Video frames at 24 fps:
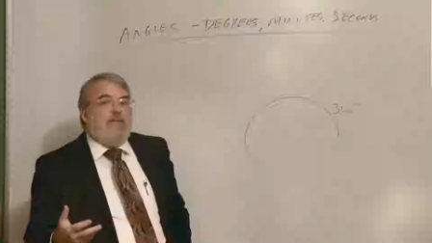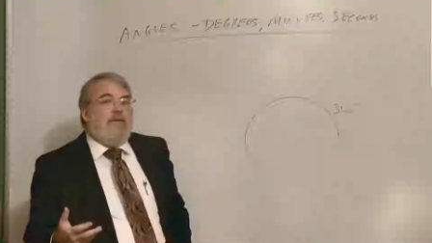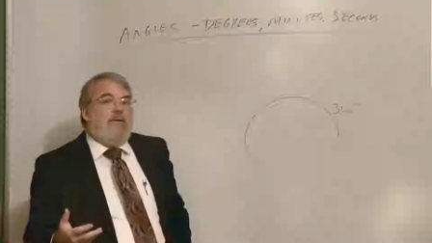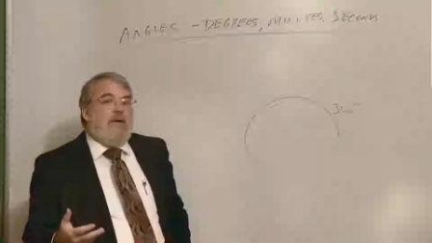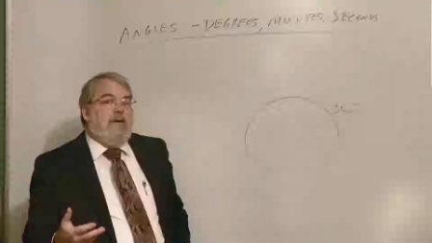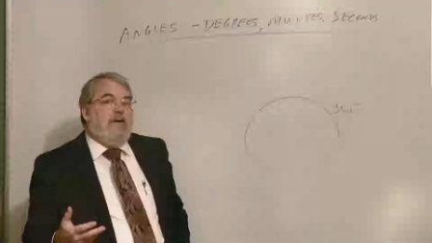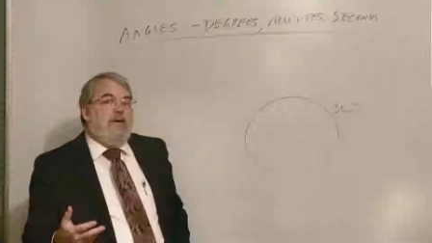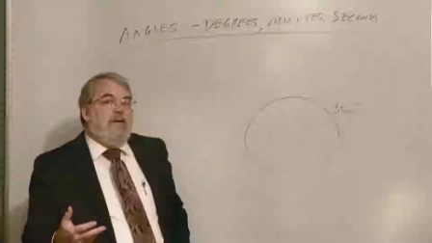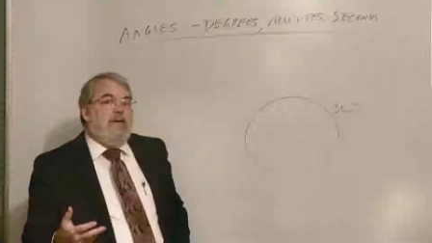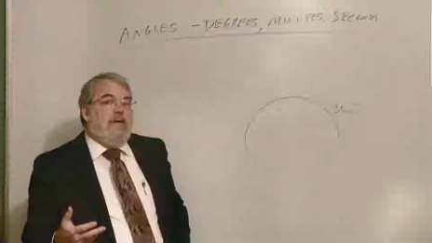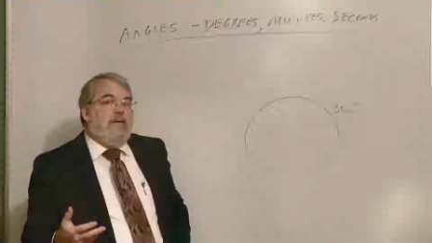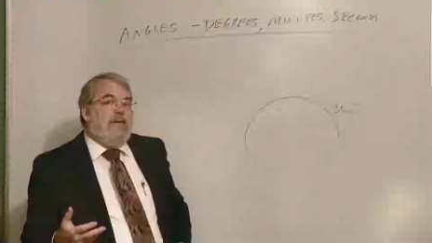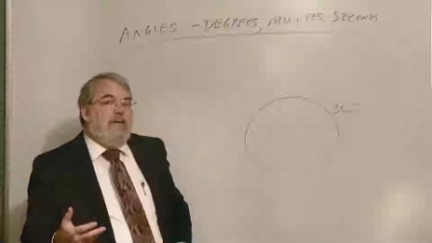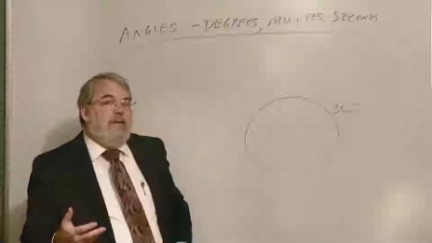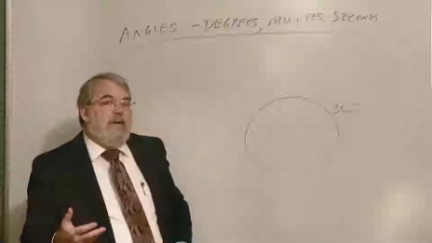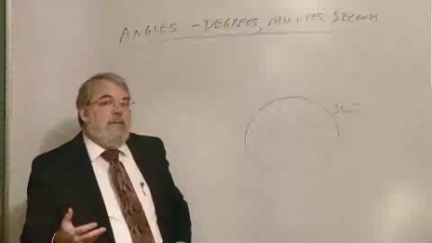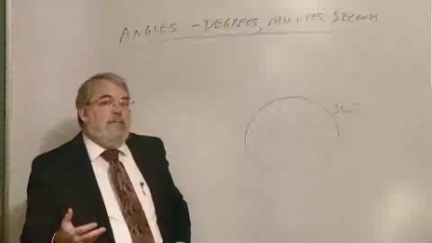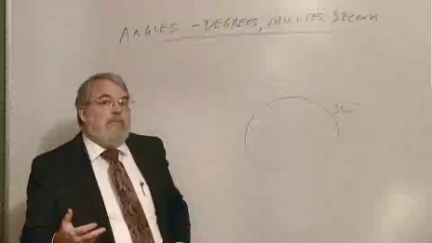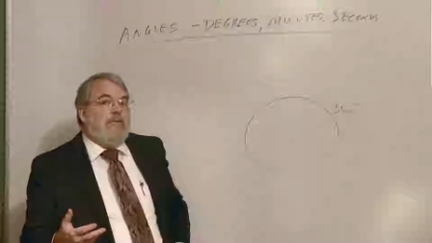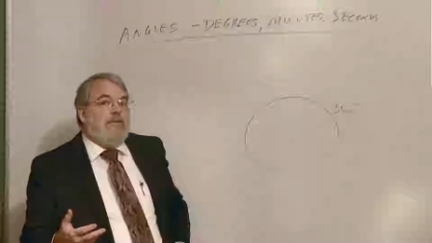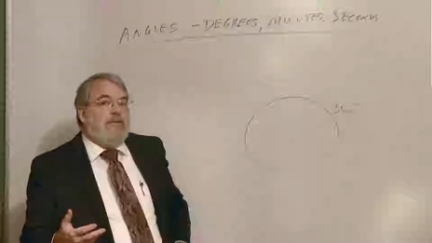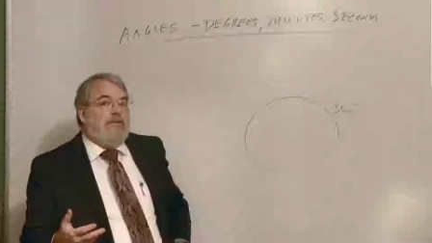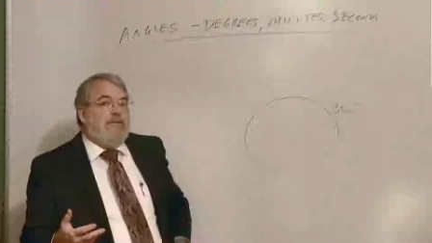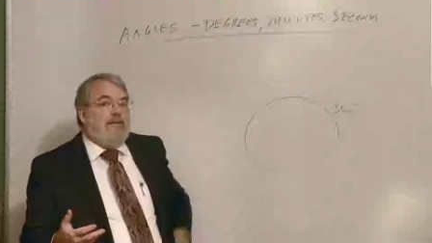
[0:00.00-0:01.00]
for our
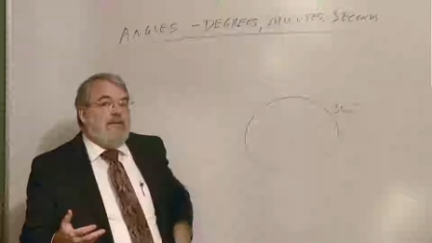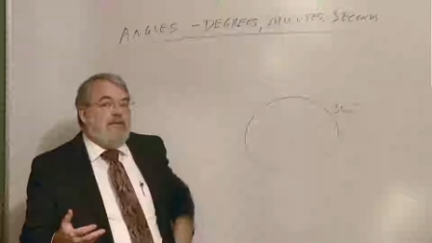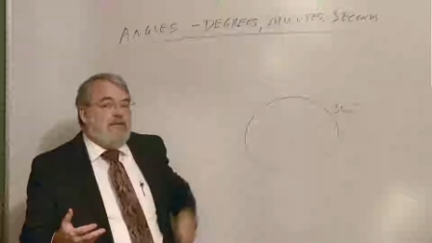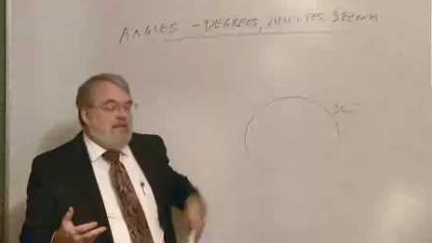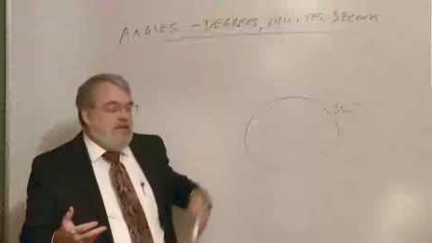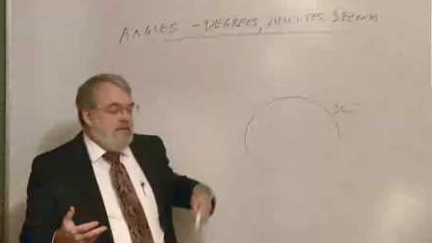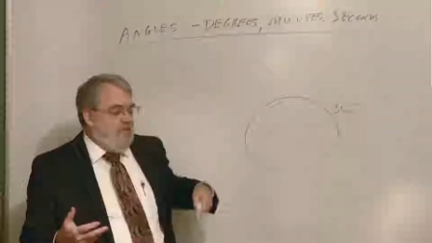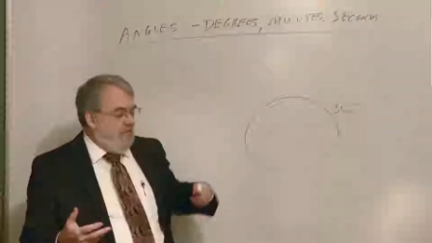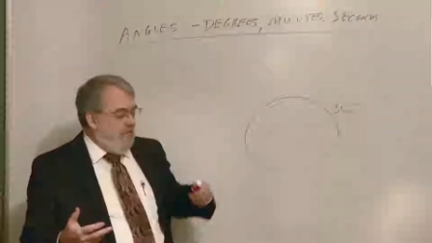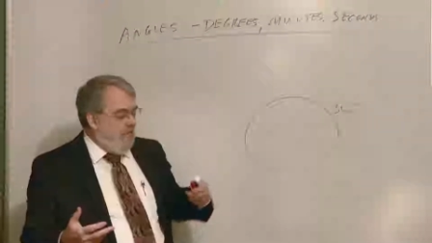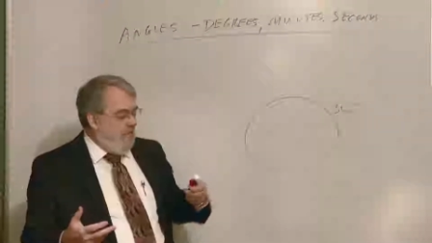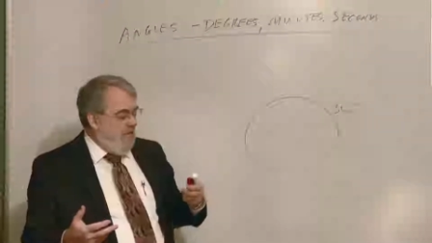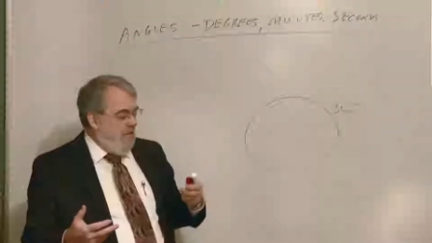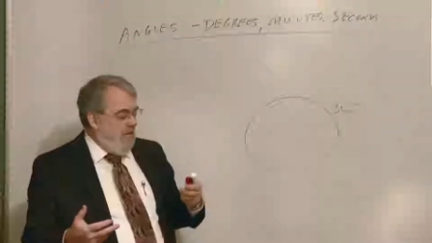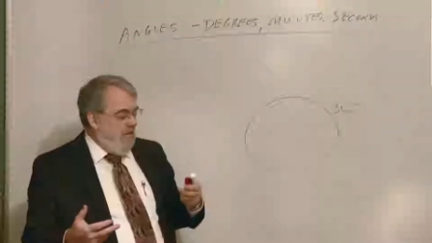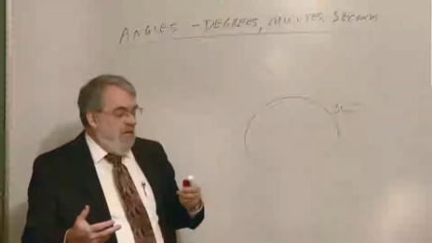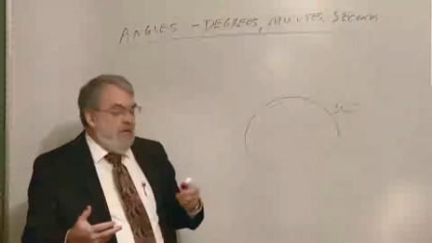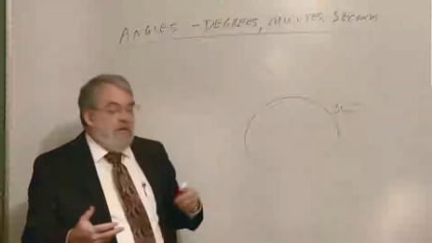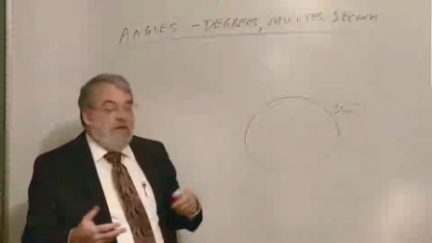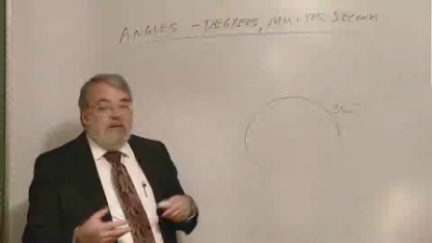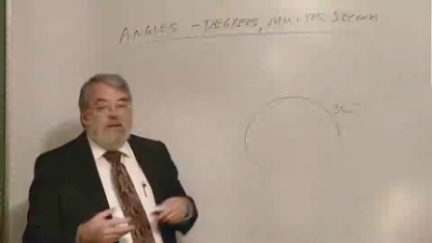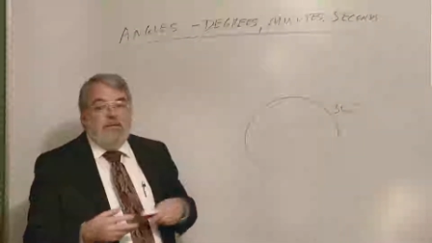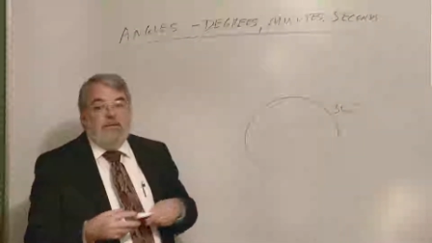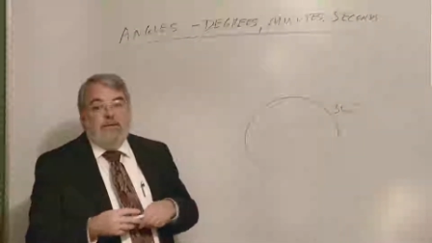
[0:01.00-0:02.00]
number system
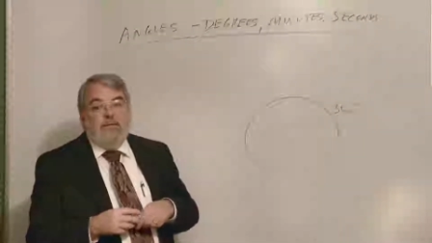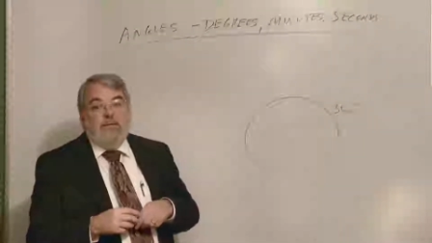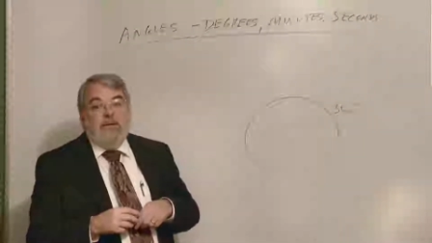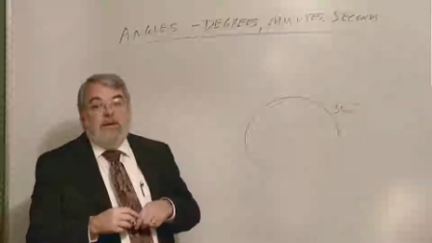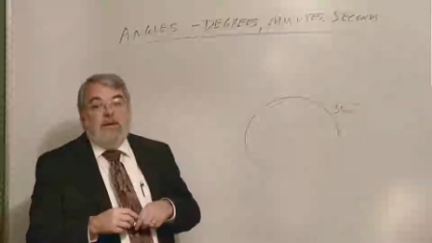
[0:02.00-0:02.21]
when